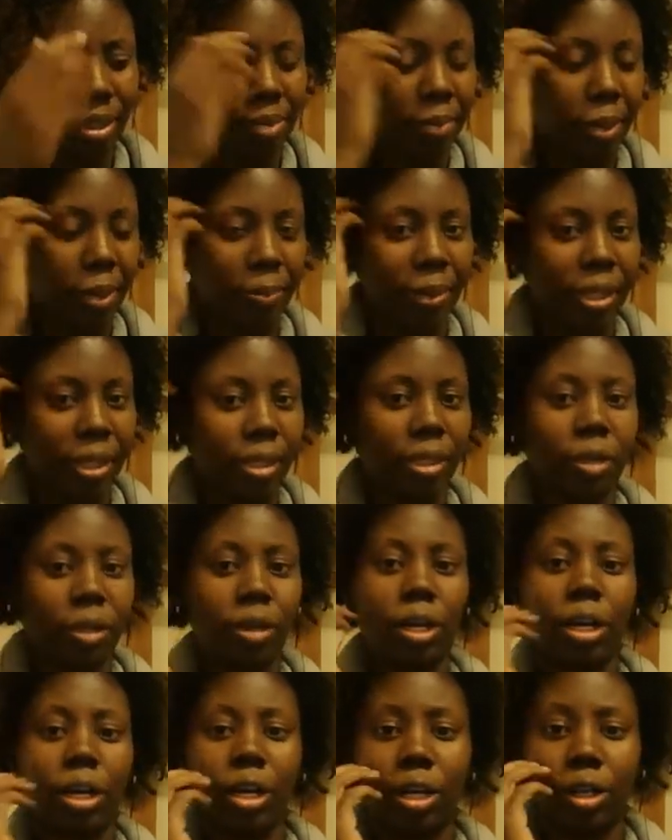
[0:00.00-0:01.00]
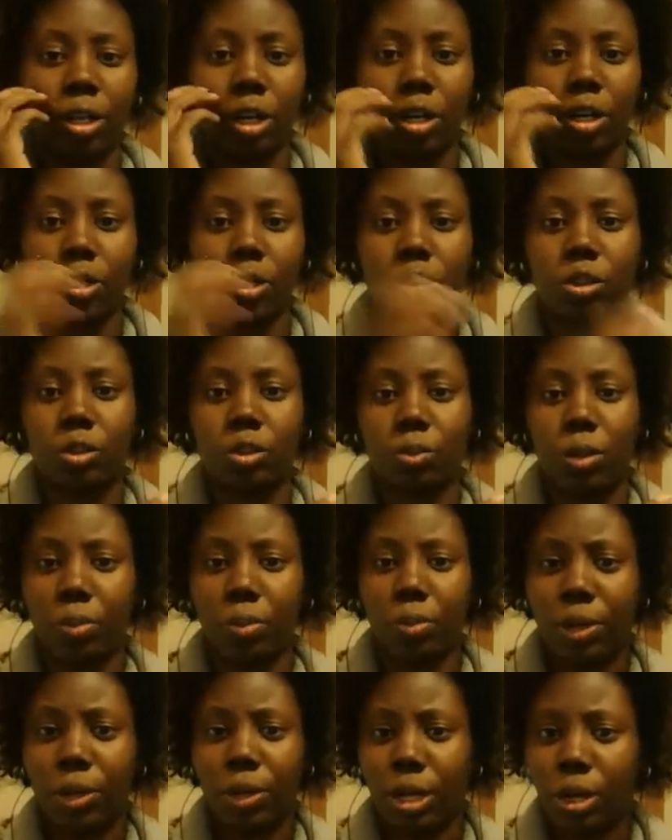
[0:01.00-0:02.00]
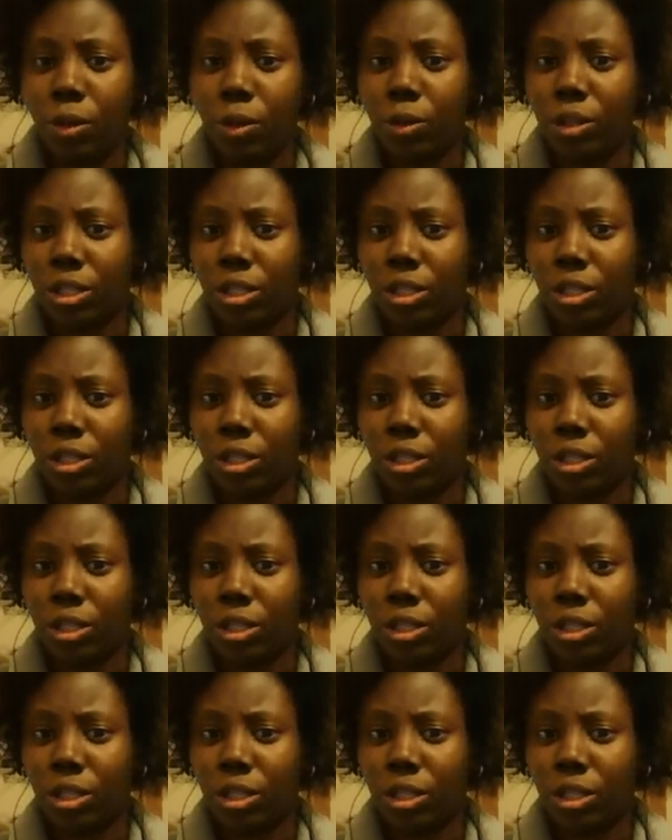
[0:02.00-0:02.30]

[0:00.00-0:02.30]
might be Clara Yarns 1.0.